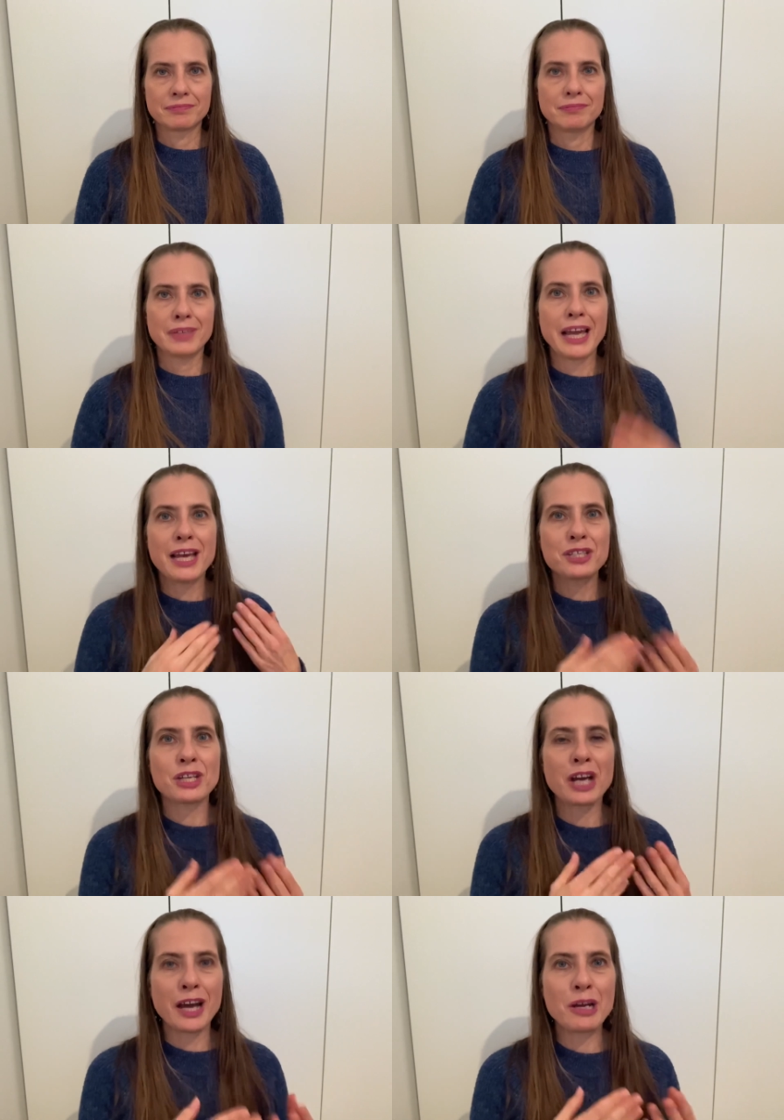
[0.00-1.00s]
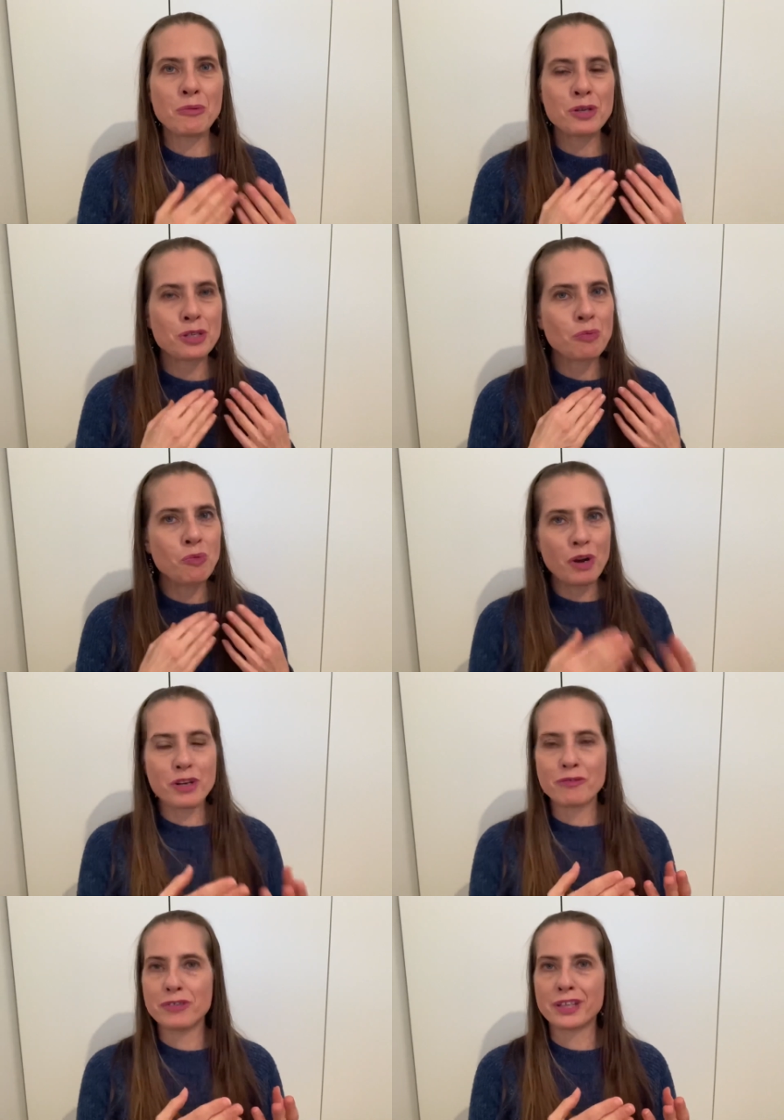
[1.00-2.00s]
Hezekiah was a
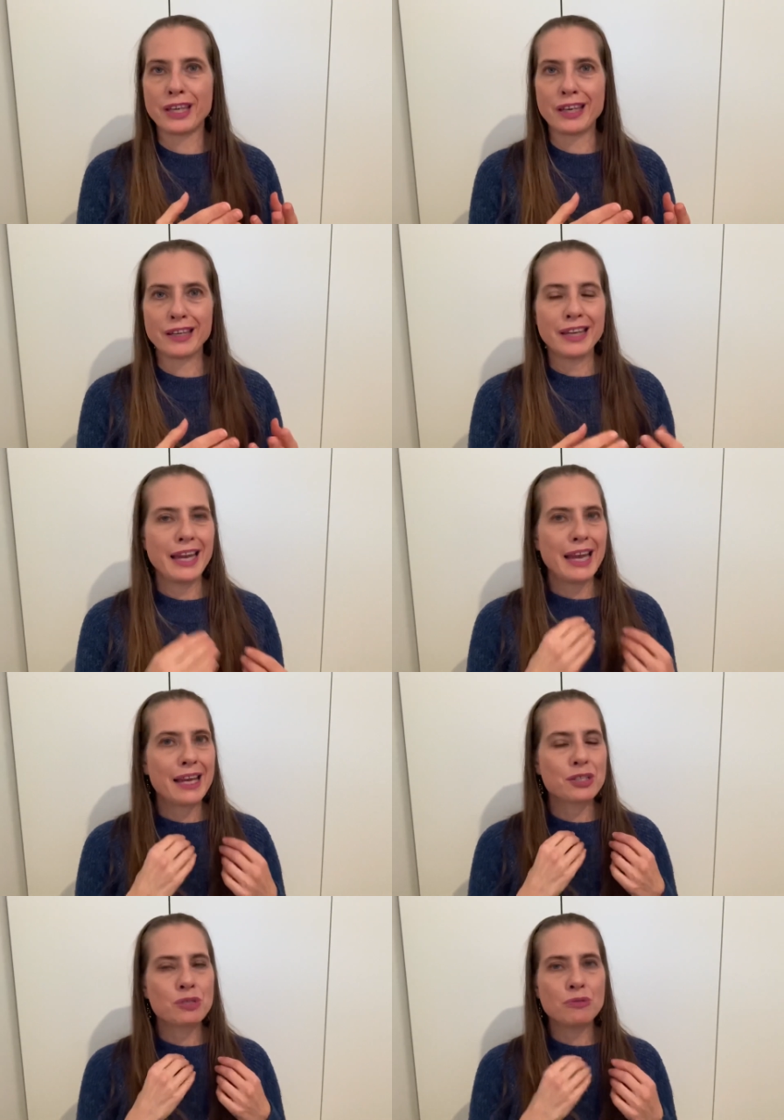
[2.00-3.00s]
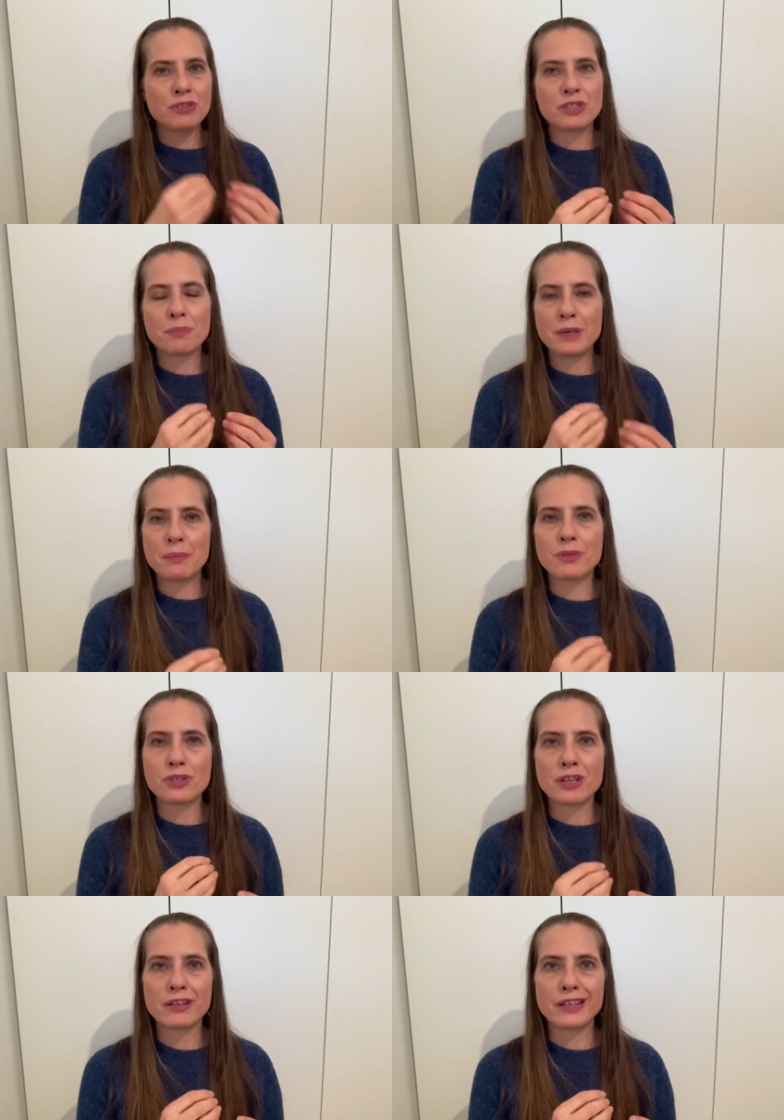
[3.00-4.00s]
wonderful king. As soon as the people
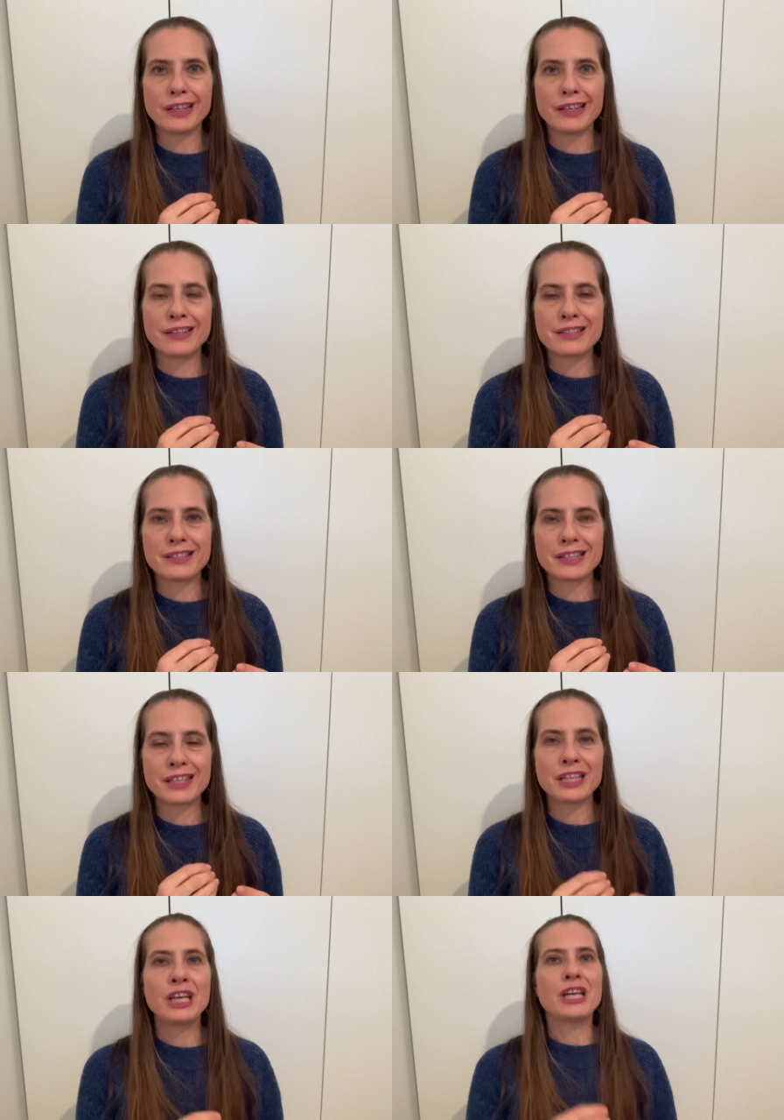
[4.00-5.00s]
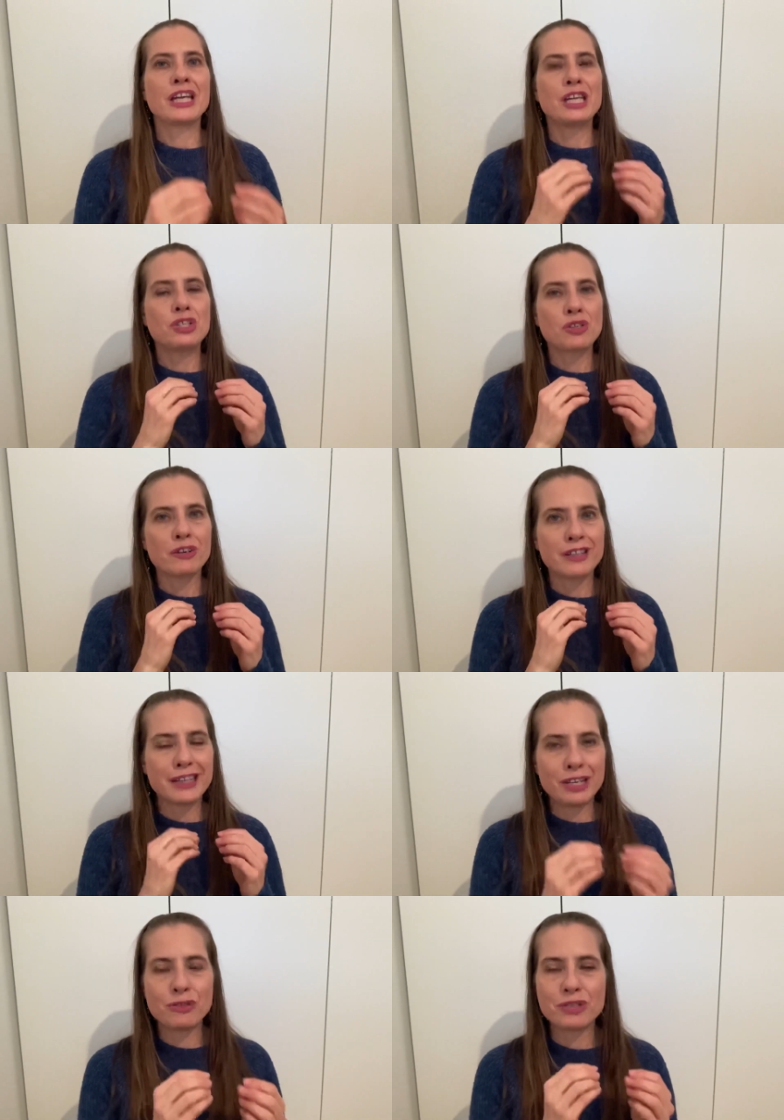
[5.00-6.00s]
started getting sick, he started
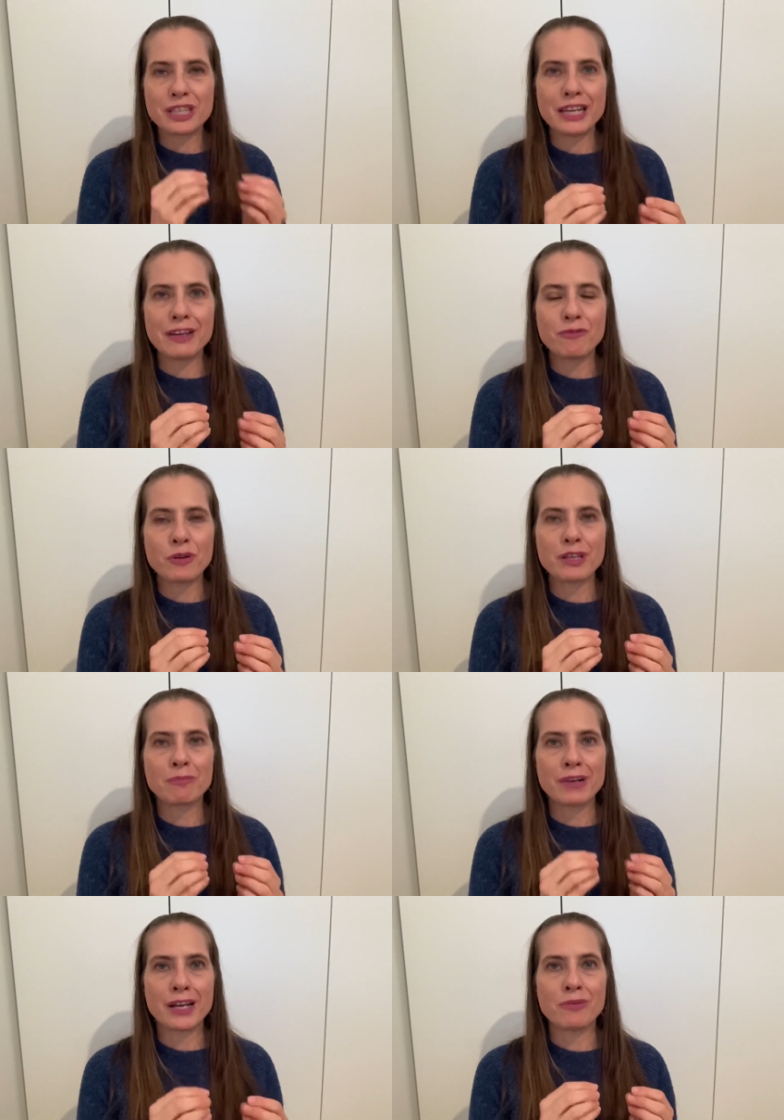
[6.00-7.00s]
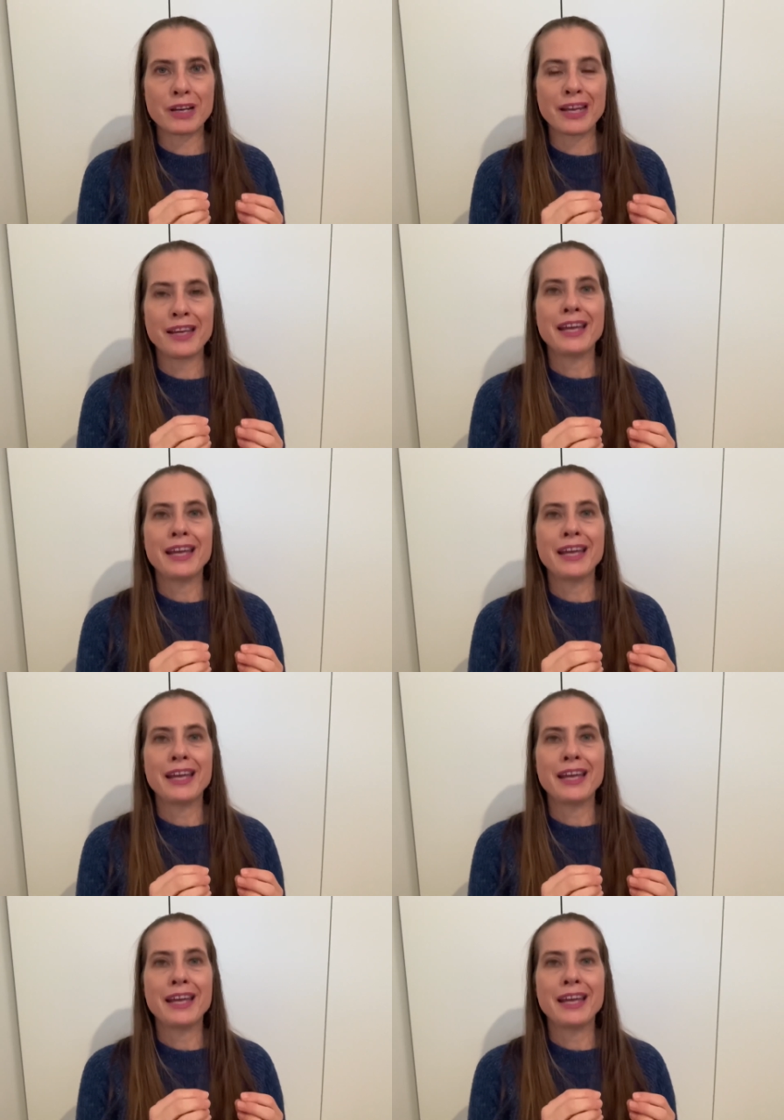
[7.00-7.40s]
interceding for them right away.